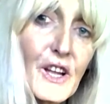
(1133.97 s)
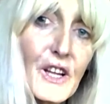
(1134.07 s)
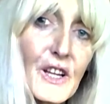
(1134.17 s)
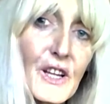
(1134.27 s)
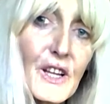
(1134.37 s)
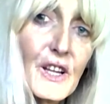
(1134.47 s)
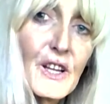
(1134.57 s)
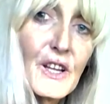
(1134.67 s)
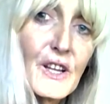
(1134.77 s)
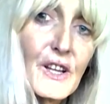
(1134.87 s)

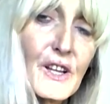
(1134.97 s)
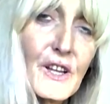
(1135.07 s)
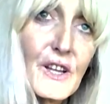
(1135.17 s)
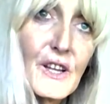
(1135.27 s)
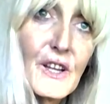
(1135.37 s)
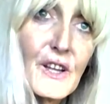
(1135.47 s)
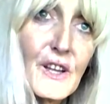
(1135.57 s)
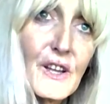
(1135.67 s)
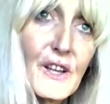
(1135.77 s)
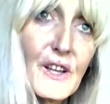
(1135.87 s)

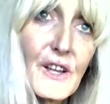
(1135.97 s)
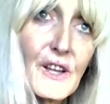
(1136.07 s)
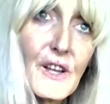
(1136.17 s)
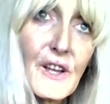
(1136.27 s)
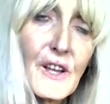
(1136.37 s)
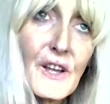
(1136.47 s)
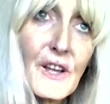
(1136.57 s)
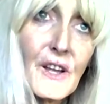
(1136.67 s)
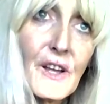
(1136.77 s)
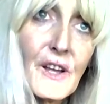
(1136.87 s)

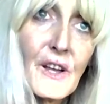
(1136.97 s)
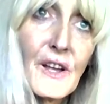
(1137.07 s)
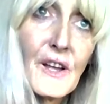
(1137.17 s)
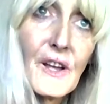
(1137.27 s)
Nothing is said.